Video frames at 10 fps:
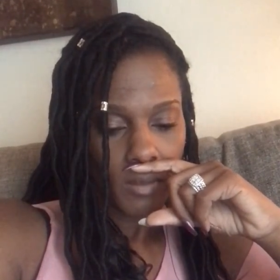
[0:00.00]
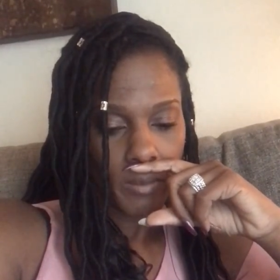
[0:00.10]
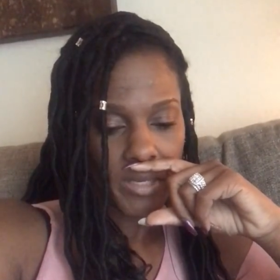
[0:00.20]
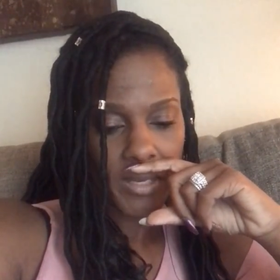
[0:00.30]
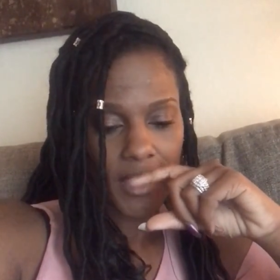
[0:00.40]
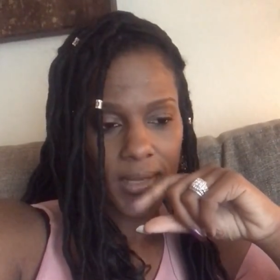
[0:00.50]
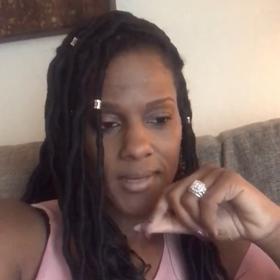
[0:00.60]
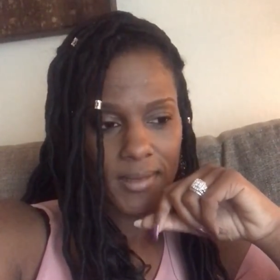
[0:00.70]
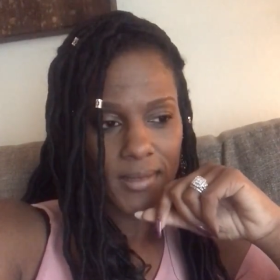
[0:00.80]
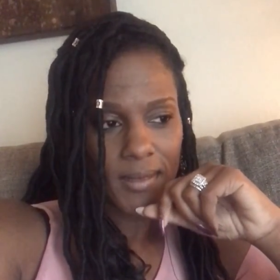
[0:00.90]

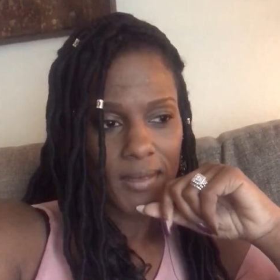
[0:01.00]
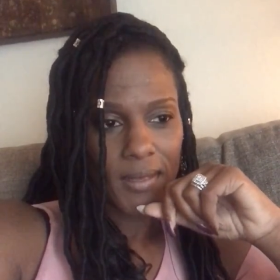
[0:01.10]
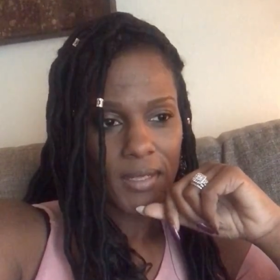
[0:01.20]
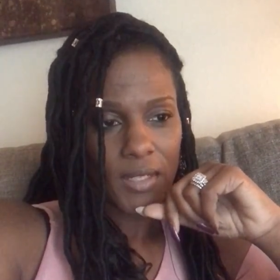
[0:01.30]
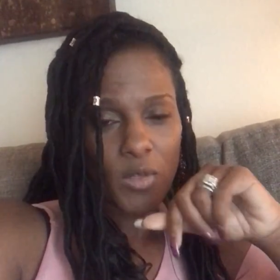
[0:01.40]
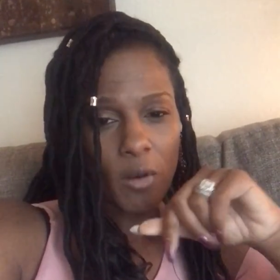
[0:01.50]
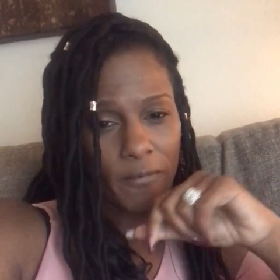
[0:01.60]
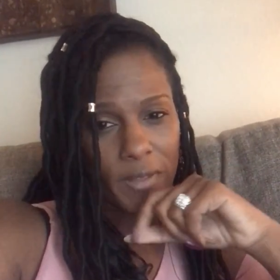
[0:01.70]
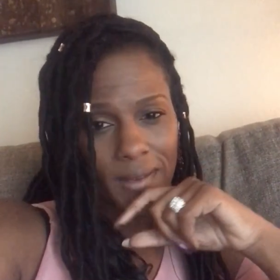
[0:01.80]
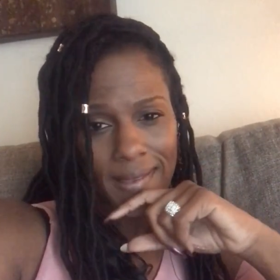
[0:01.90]
because you
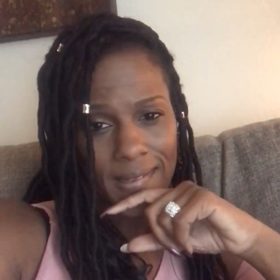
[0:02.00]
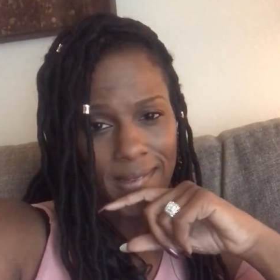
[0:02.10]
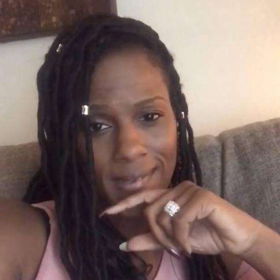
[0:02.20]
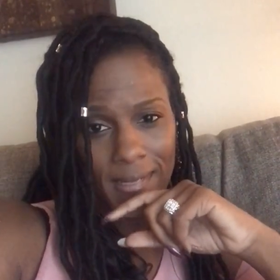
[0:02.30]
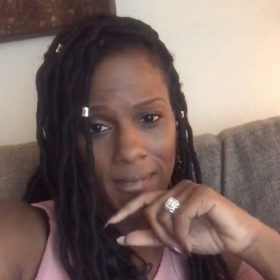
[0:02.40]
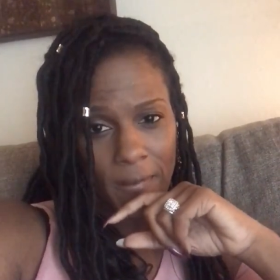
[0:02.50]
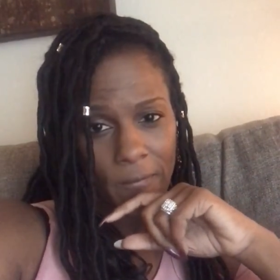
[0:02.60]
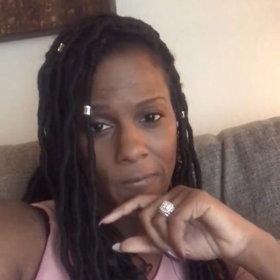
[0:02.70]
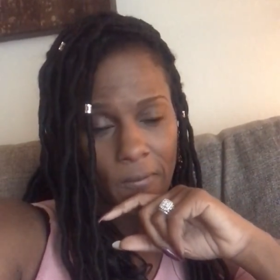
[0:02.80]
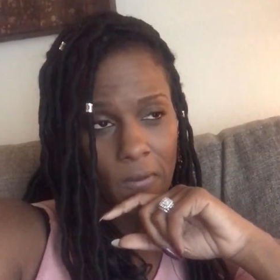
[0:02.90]
don't feel like you're good
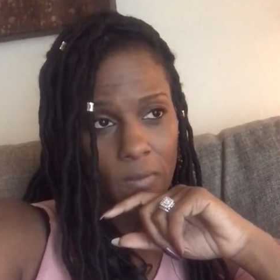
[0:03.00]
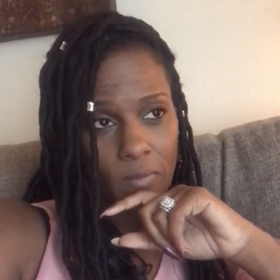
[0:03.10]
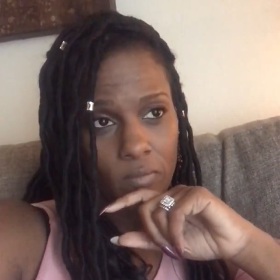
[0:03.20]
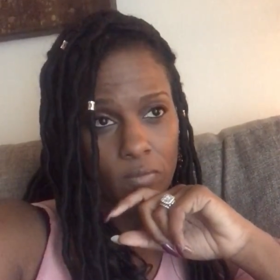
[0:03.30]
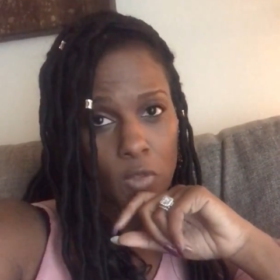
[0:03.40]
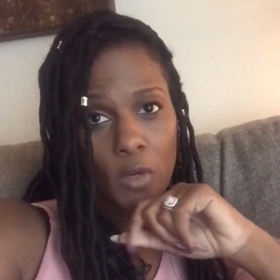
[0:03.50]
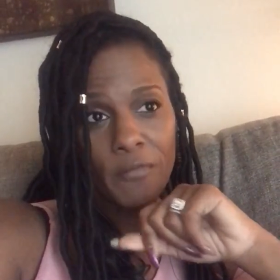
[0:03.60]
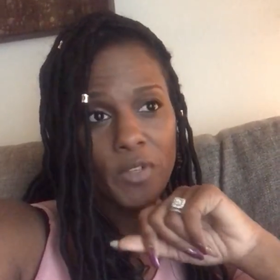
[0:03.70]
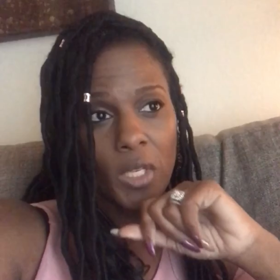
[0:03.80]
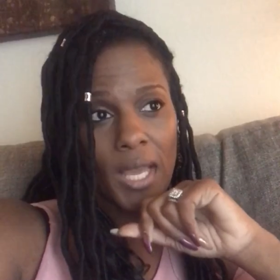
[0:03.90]
enough. You
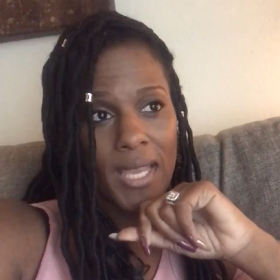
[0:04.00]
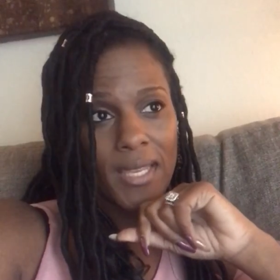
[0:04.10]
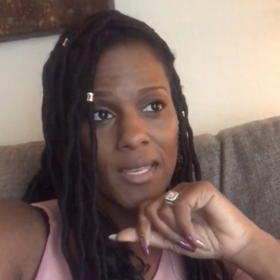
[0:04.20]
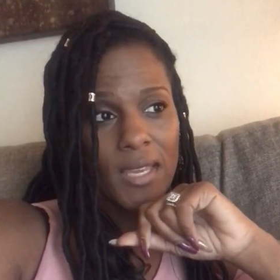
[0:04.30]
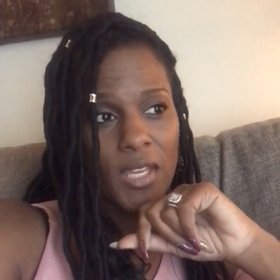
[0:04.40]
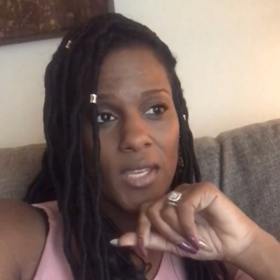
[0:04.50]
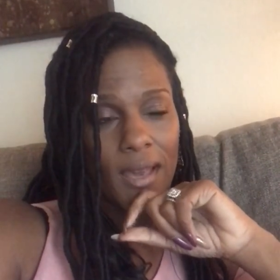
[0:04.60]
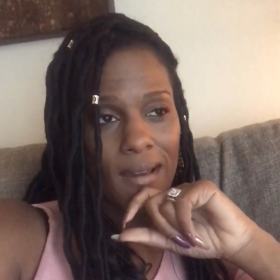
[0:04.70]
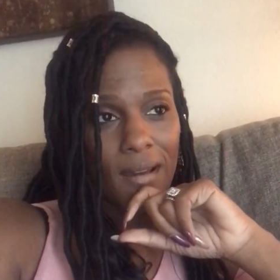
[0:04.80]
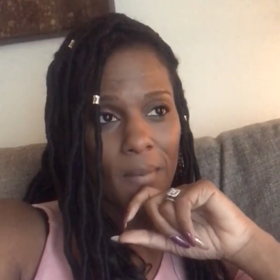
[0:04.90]
don't feel like
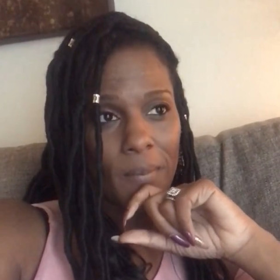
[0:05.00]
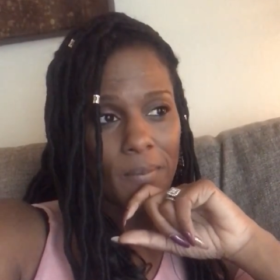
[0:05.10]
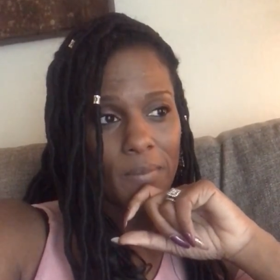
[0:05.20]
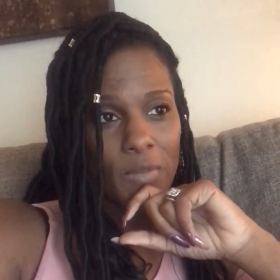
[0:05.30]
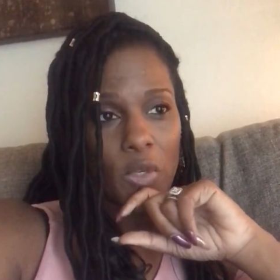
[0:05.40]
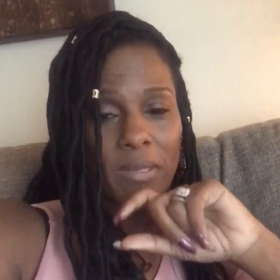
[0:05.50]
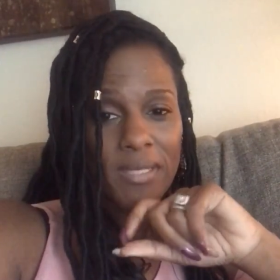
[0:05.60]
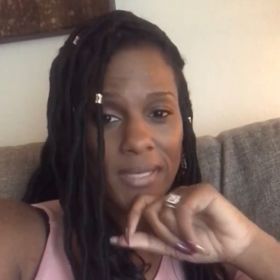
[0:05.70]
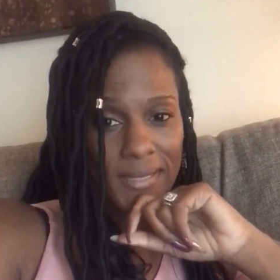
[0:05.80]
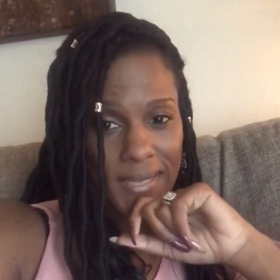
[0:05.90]
you'll be
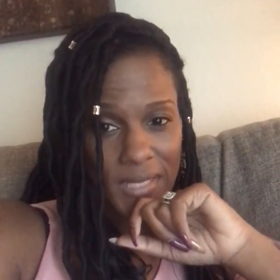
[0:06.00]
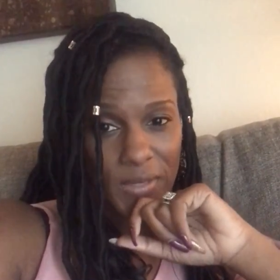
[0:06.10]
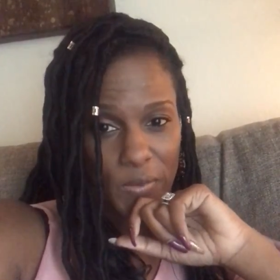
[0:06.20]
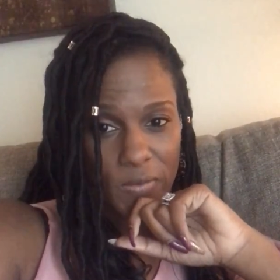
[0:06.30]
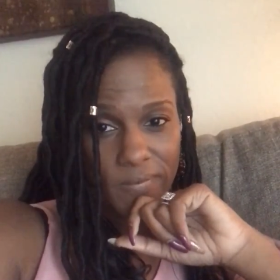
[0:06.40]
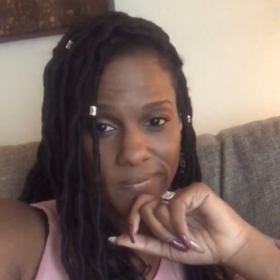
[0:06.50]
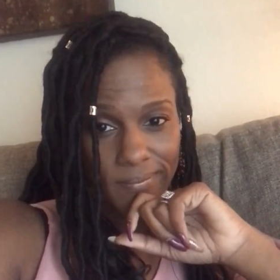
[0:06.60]
successful.